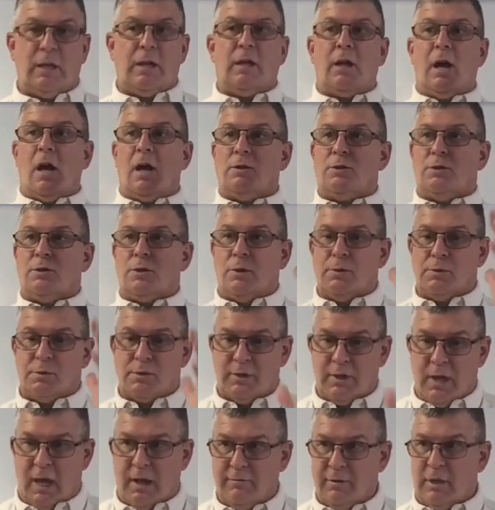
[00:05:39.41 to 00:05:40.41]
God chose
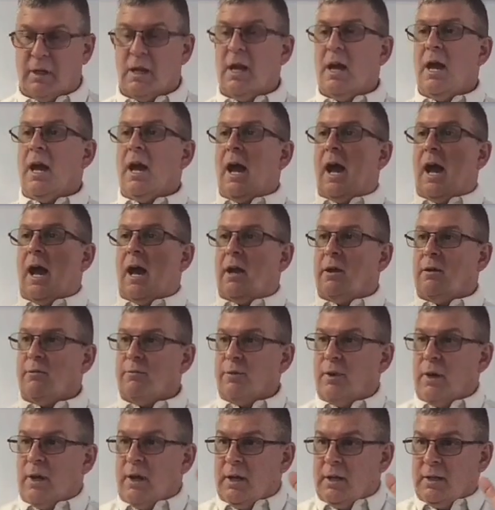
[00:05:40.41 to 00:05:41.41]
David out
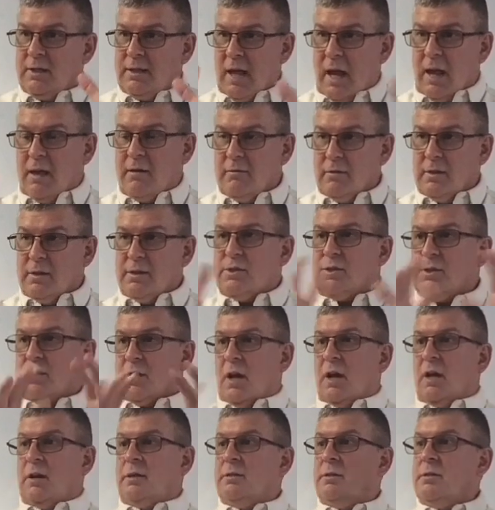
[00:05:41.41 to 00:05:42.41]
of David's
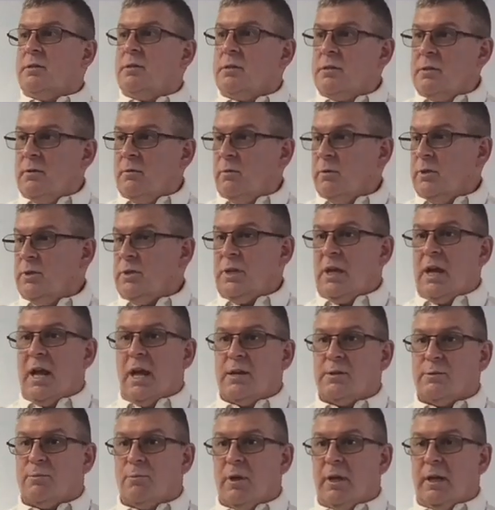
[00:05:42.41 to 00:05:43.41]
sons, which he
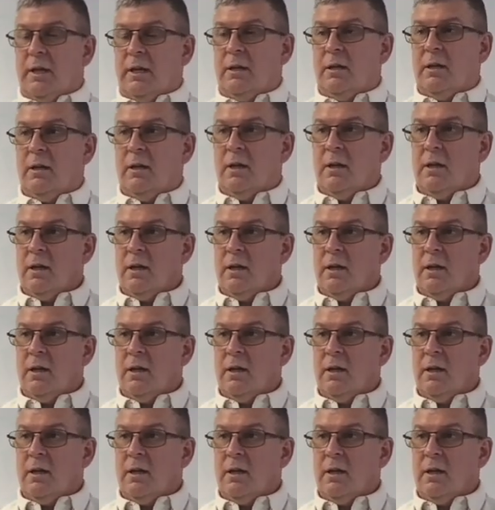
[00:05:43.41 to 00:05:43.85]
has many.